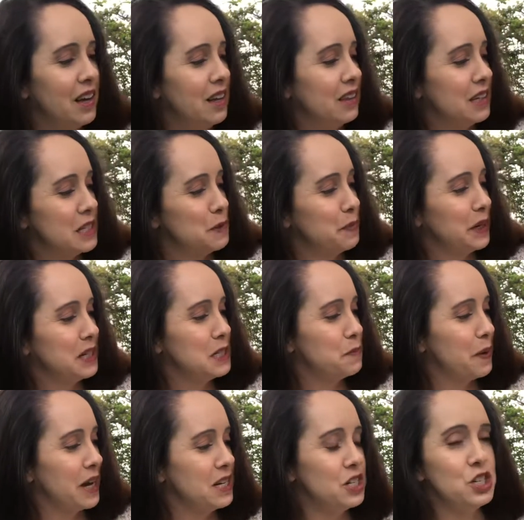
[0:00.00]
This book is
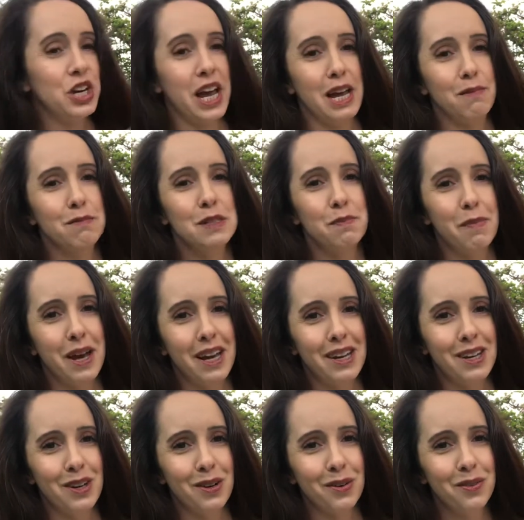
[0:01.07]
by James
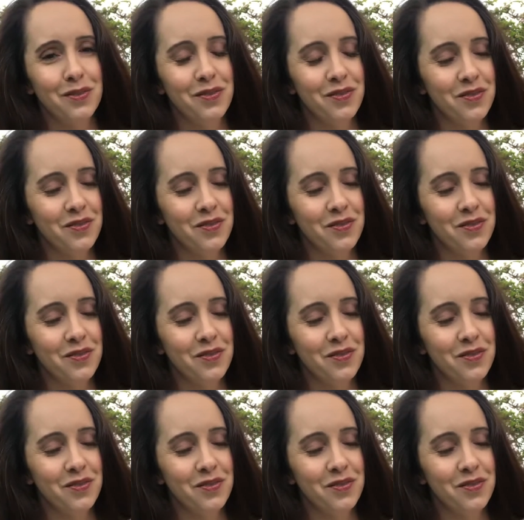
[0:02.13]
Mayhew,